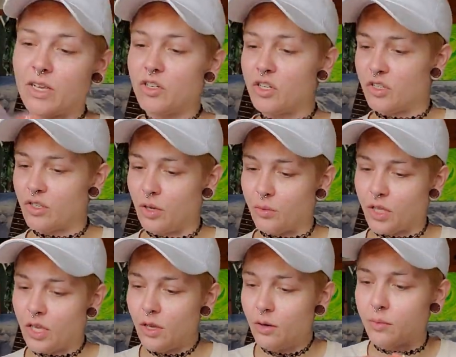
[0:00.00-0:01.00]
Just so
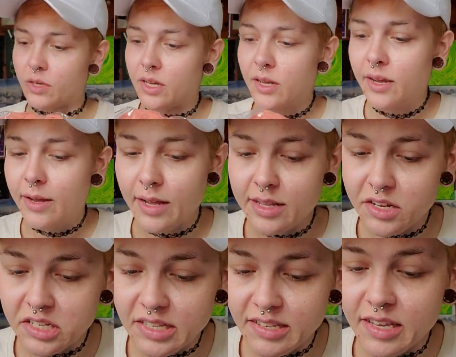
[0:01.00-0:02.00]
cute. And then
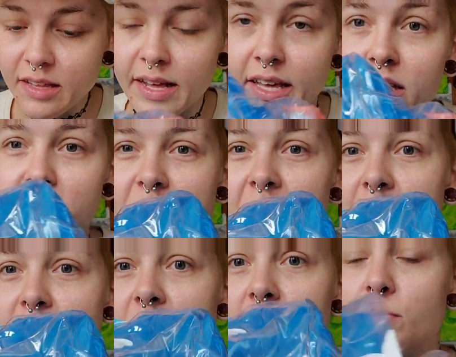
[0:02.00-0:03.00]
you can see like there's
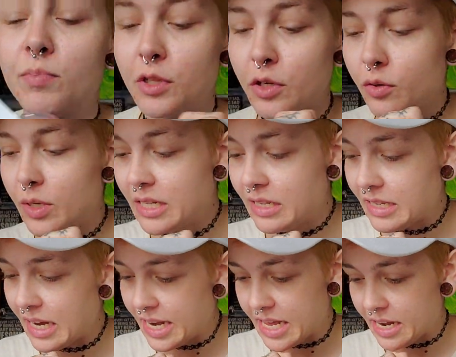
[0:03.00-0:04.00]
actually the blue
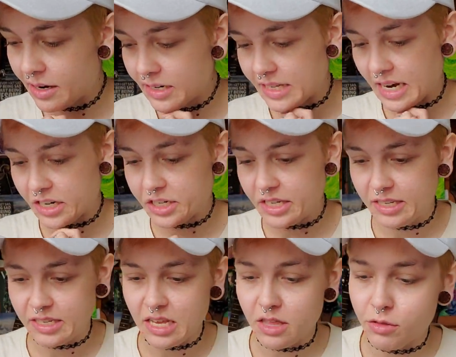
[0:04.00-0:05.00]
inside here is actually
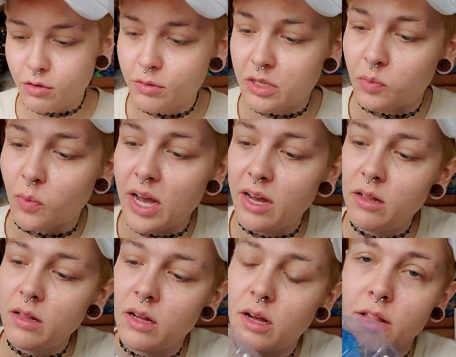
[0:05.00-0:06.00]
see-through as
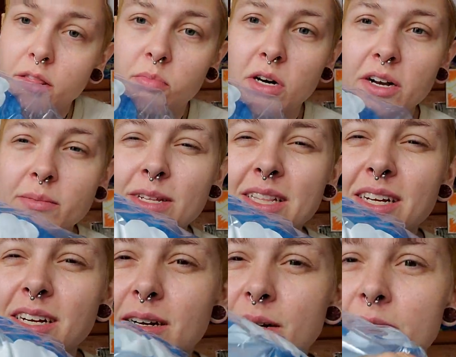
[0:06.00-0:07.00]
well on the bottom in
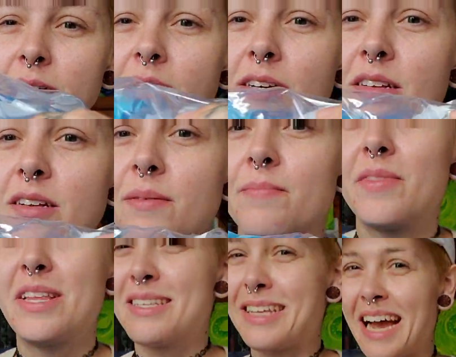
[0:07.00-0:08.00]
there.
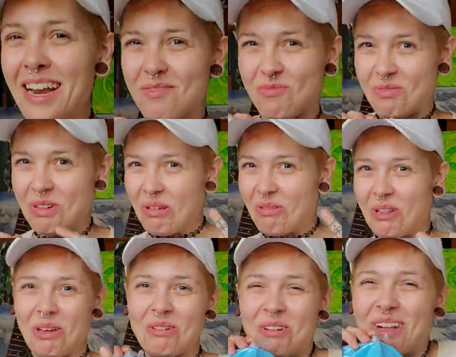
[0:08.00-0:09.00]
It's kind of really,
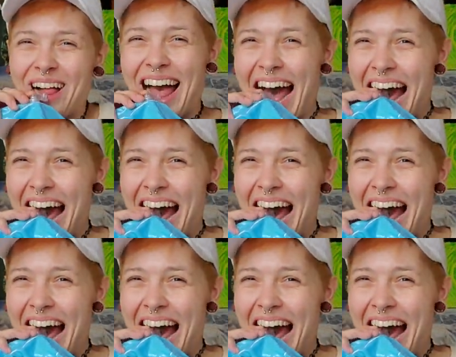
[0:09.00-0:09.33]
really cool.